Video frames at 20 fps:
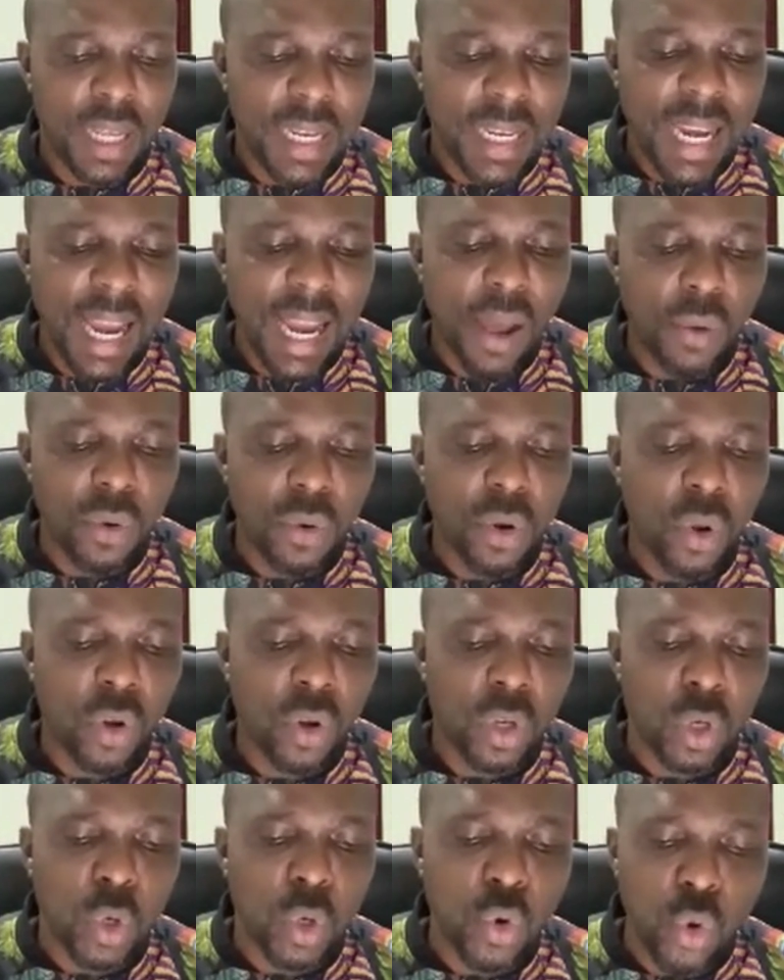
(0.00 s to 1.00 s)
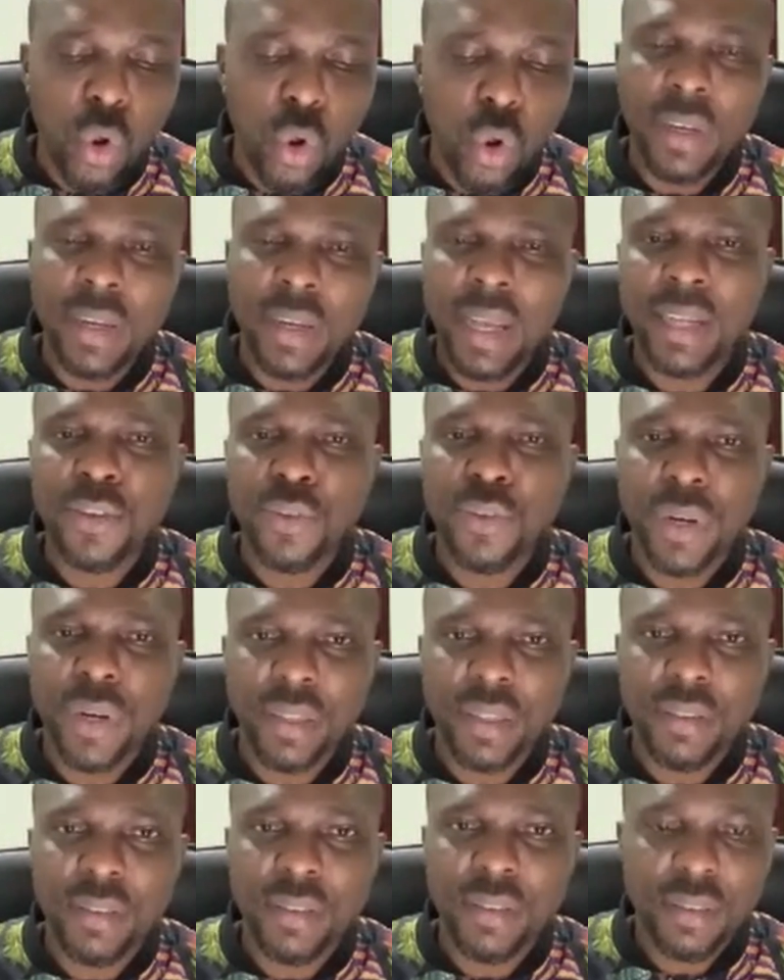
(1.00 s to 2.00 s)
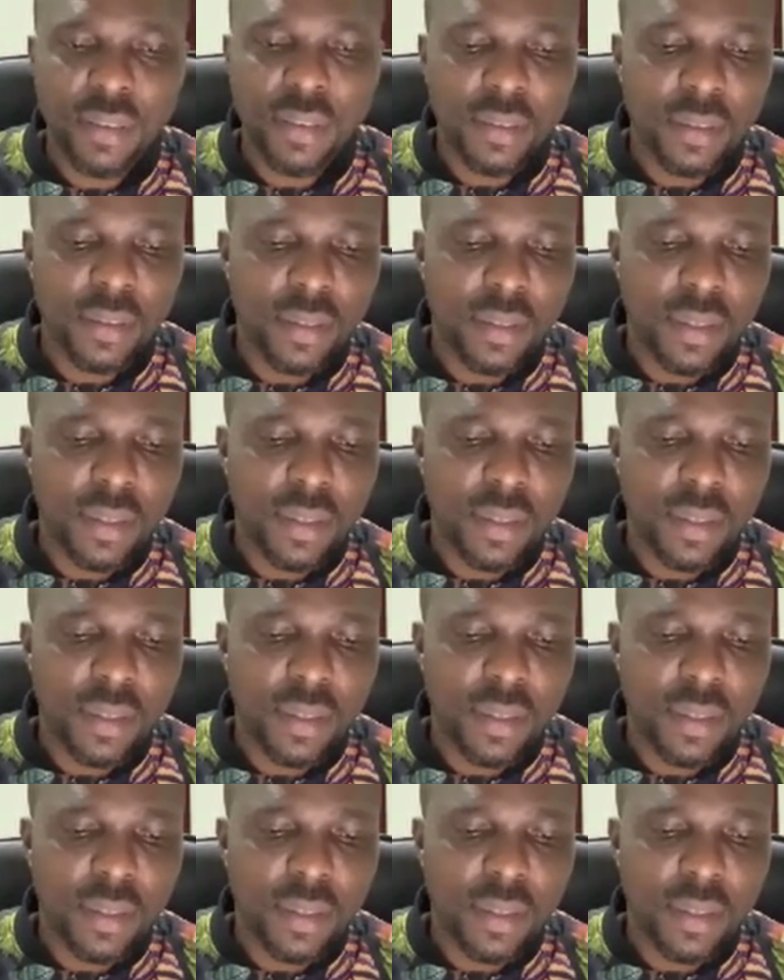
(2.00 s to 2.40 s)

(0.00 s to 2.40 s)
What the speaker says: Now, Lord, look on their threats